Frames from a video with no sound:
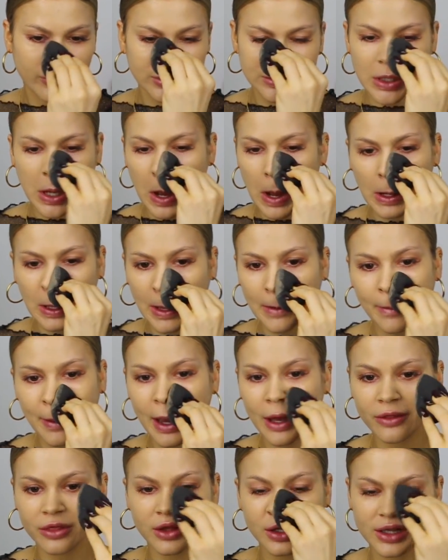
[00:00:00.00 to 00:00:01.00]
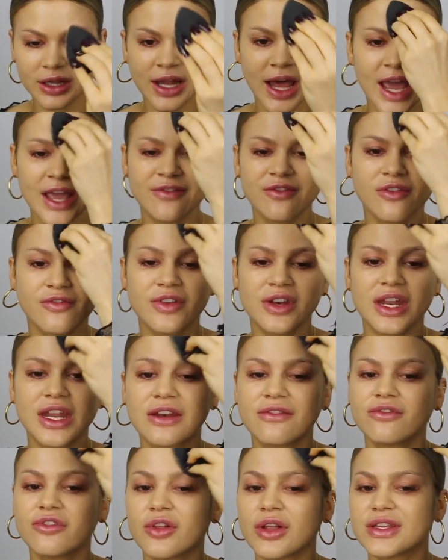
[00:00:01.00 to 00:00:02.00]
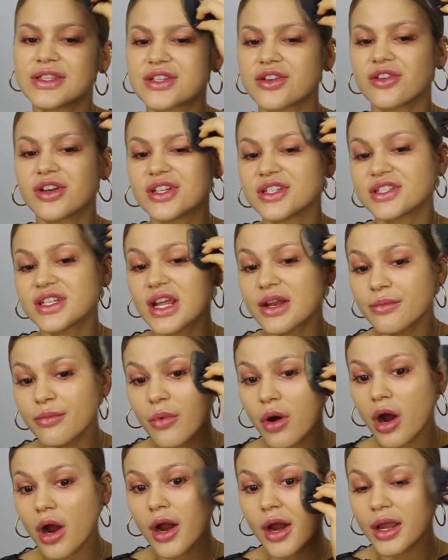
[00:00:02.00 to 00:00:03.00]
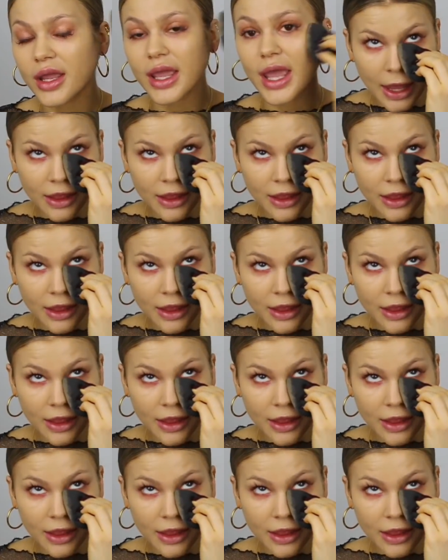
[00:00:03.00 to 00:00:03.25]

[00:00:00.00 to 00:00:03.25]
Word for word: was all about the life of an influencer in Denmark